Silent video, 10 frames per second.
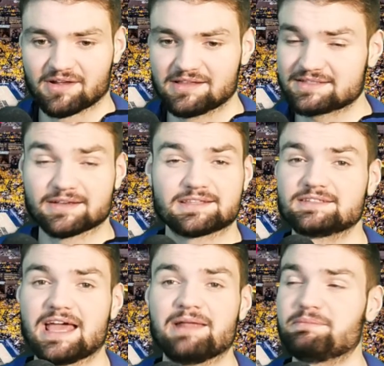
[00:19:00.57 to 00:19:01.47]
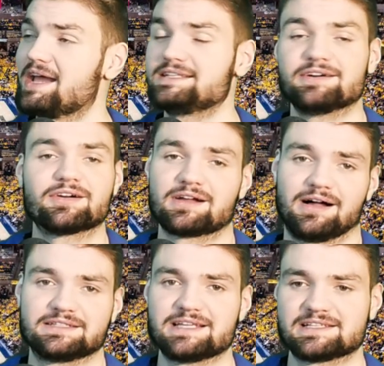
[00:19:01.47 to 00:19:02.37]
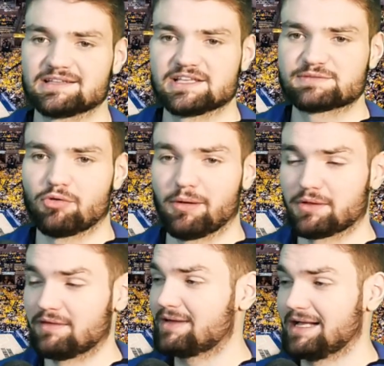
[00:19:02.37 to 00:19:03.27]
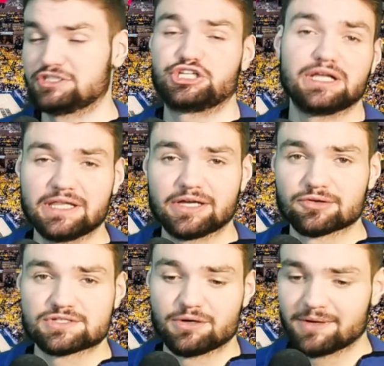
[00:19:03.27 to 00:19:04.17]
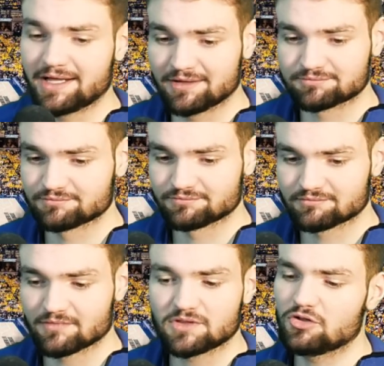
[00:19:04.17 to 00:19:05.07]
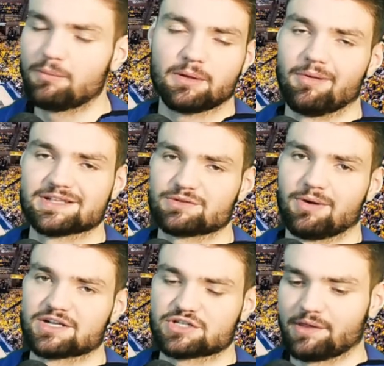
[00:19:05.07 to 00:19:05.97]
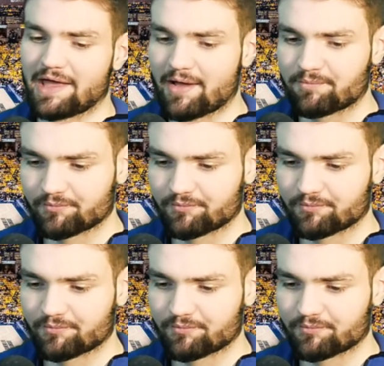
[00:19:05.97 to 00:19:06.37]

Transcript: It's like the NBA dunk contest at this point where they've got G Leaguers doing it. Nobody wants to watch all that.